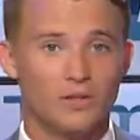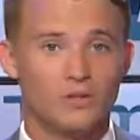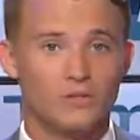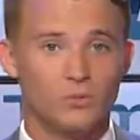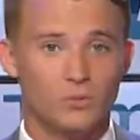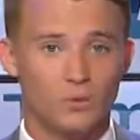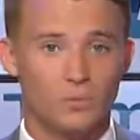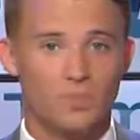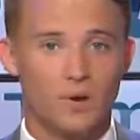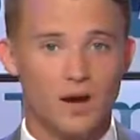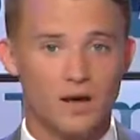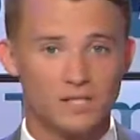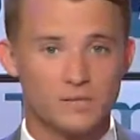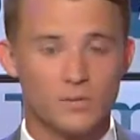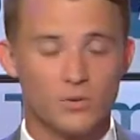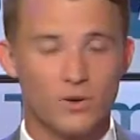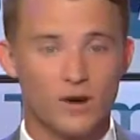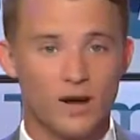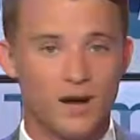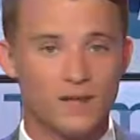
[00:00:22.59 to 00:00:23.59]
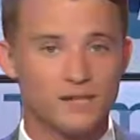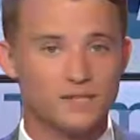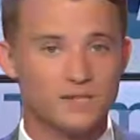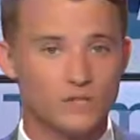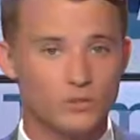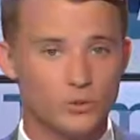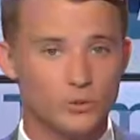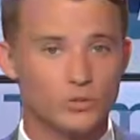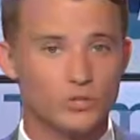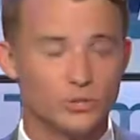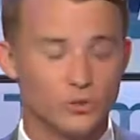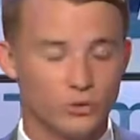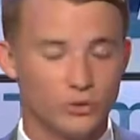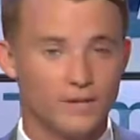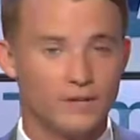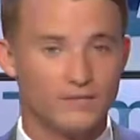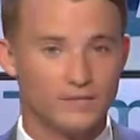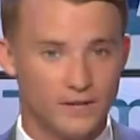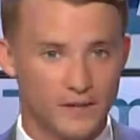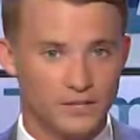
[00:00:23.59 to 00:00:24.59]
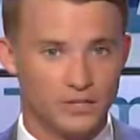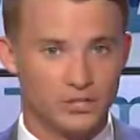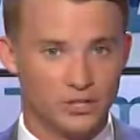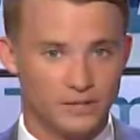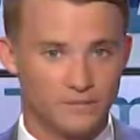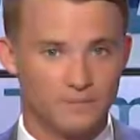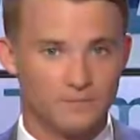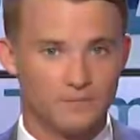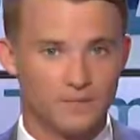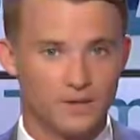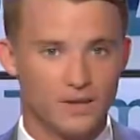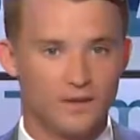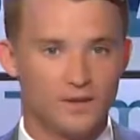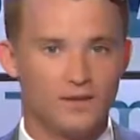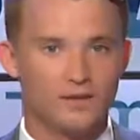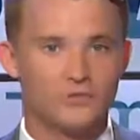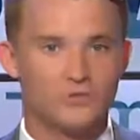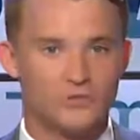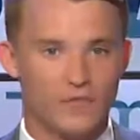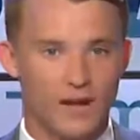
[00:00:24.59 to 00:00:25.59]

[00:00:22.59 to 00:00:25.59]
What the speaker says: to a possible constitutional convention. Here's